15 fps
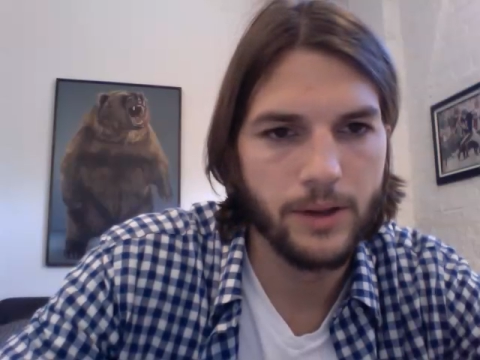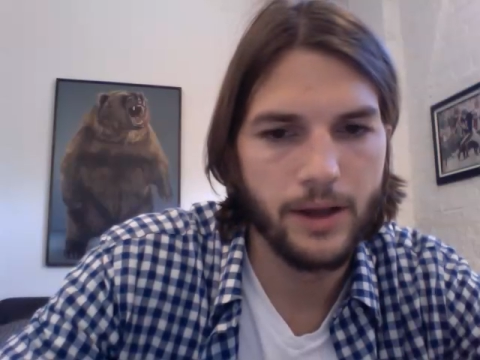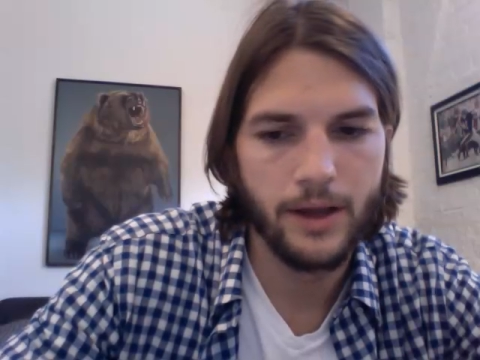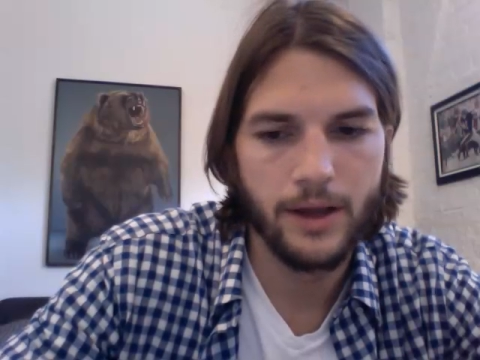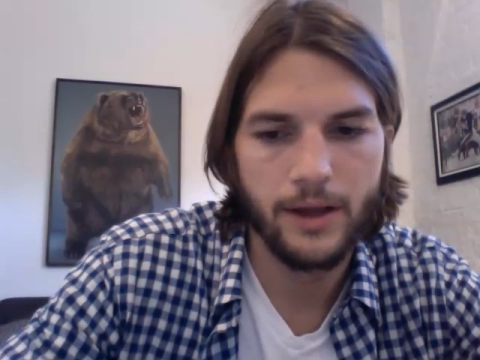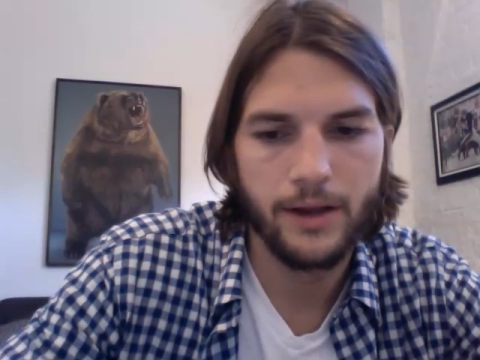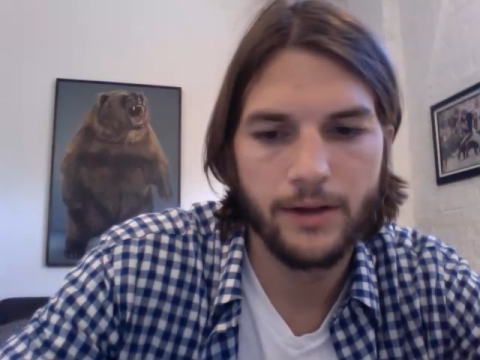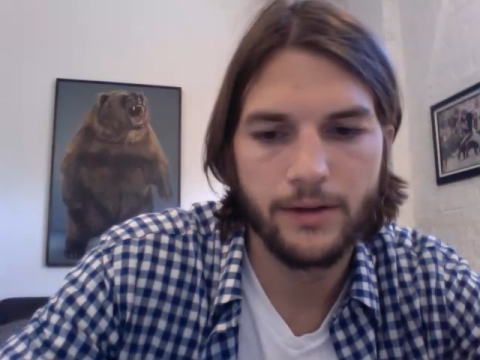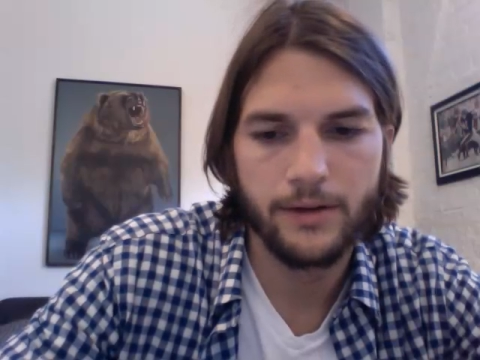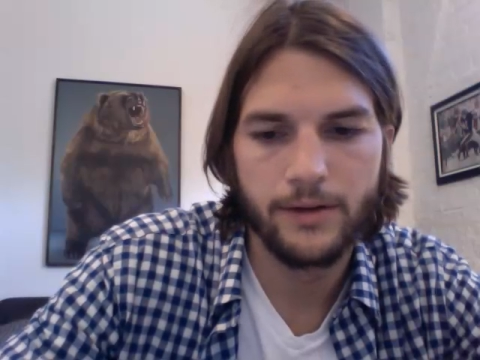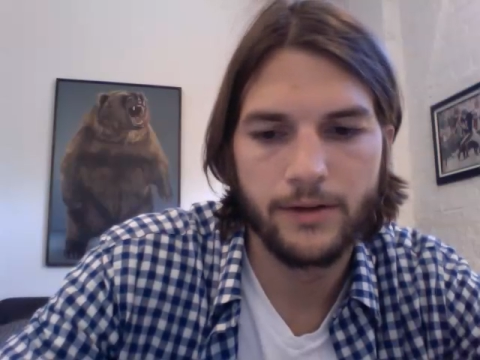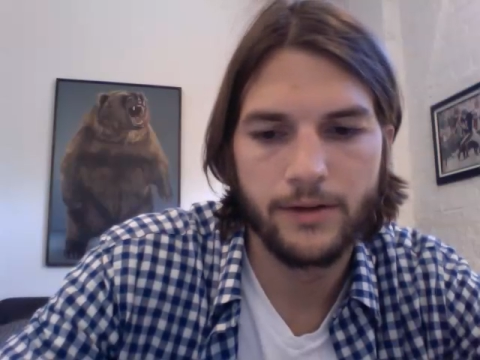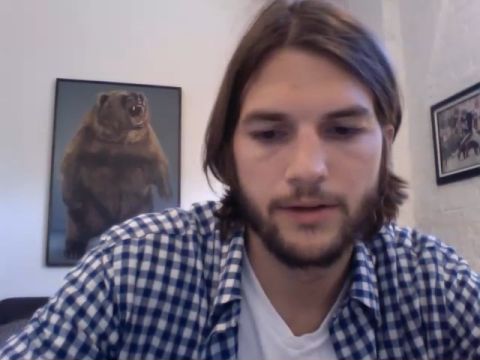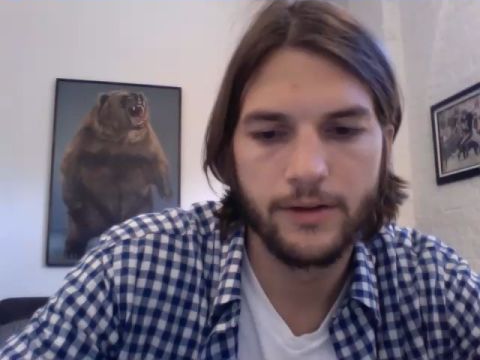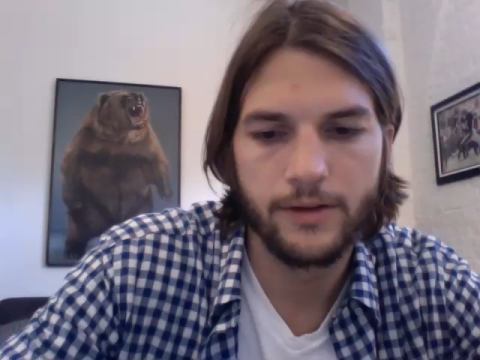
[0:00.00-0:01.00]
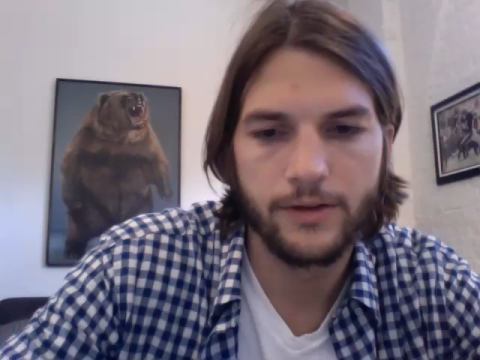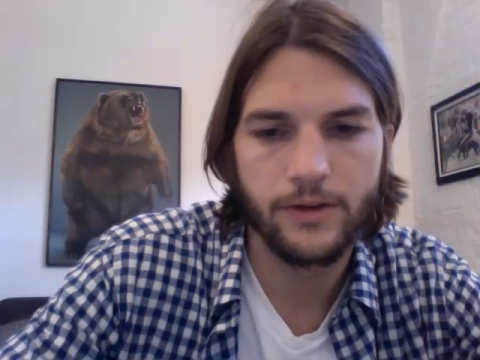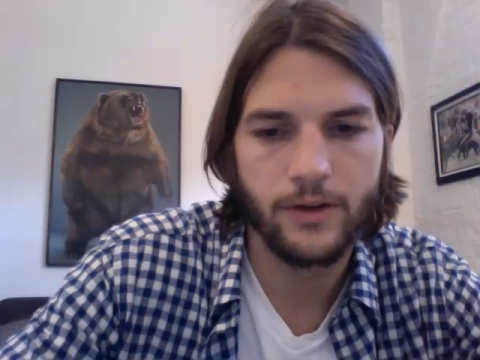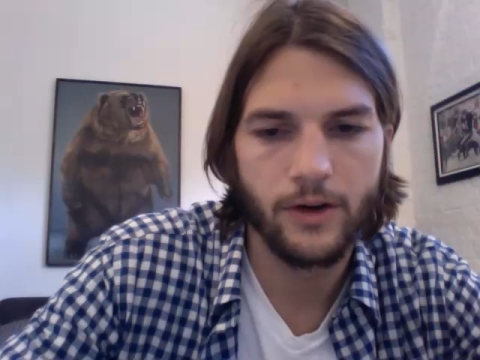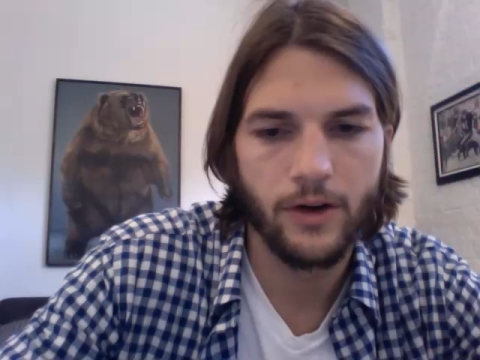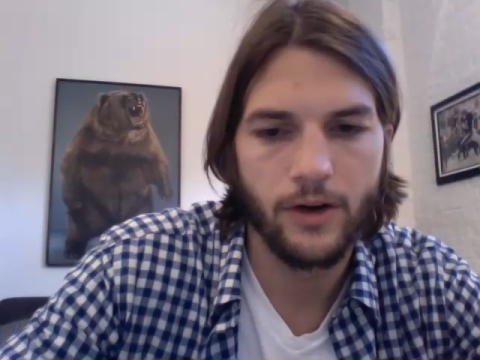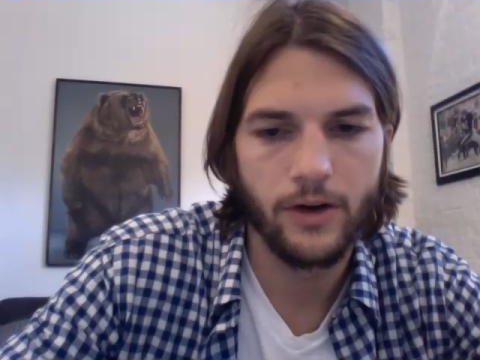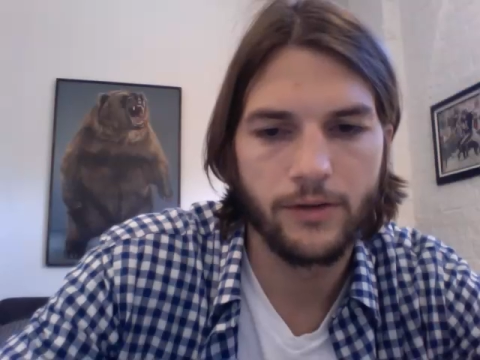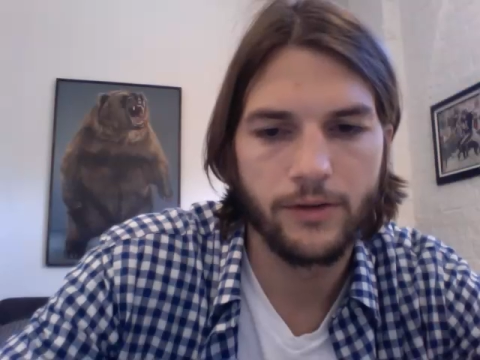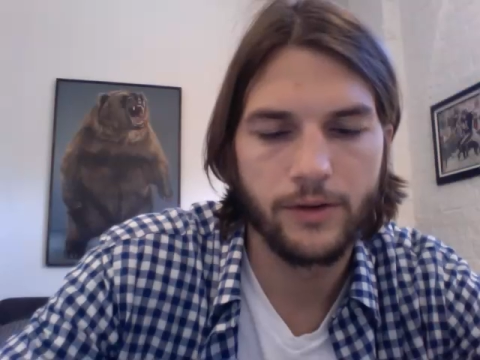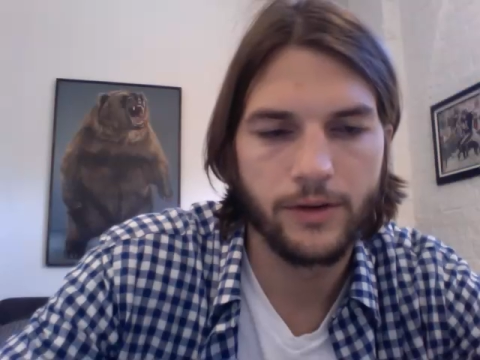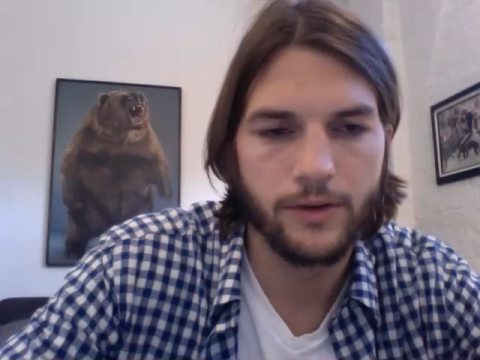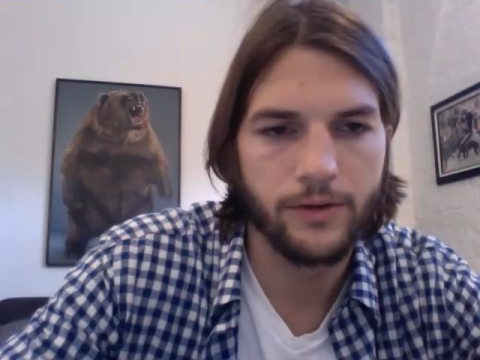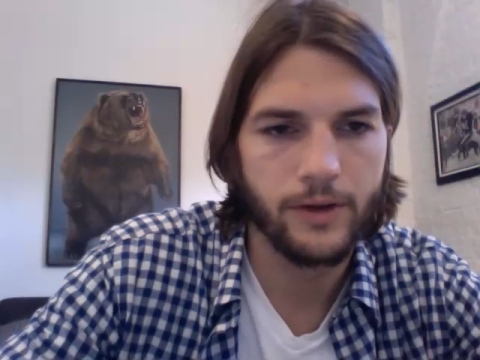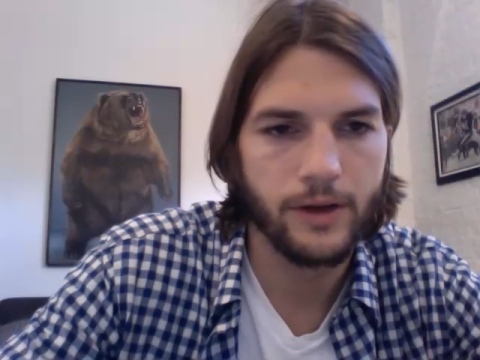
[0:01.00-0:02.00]
and the star for
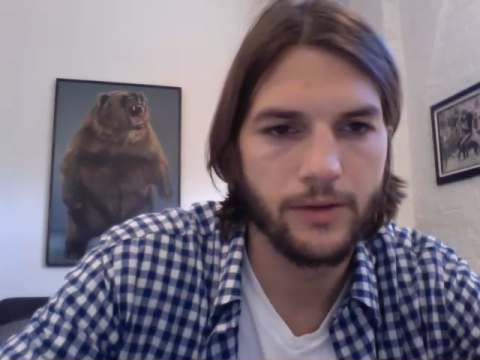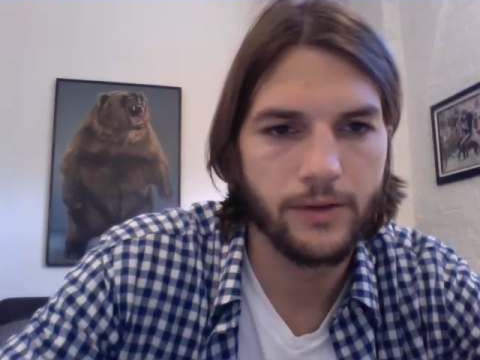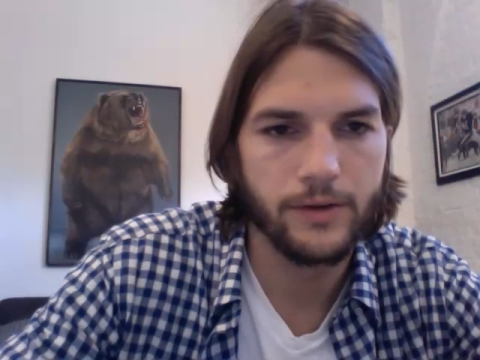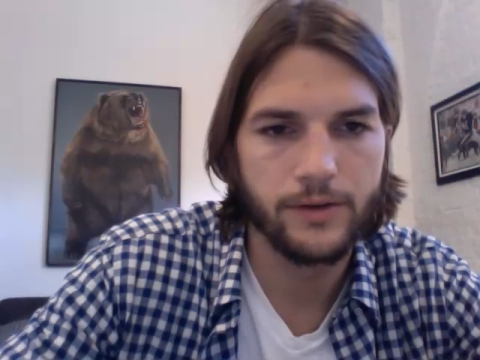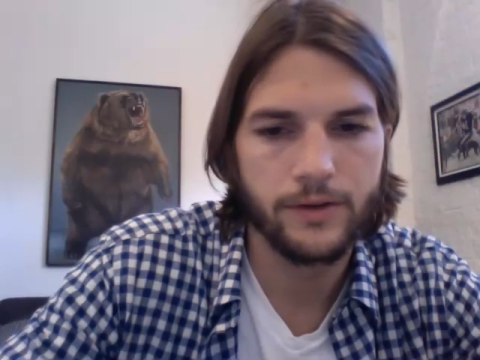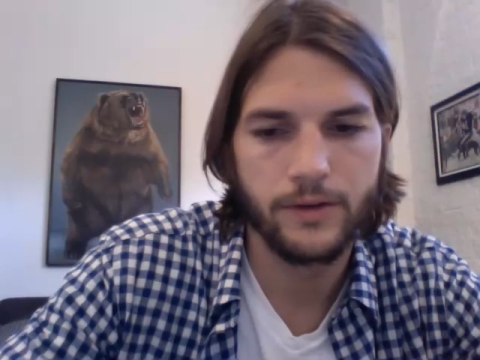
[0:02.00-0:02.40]
your favorites.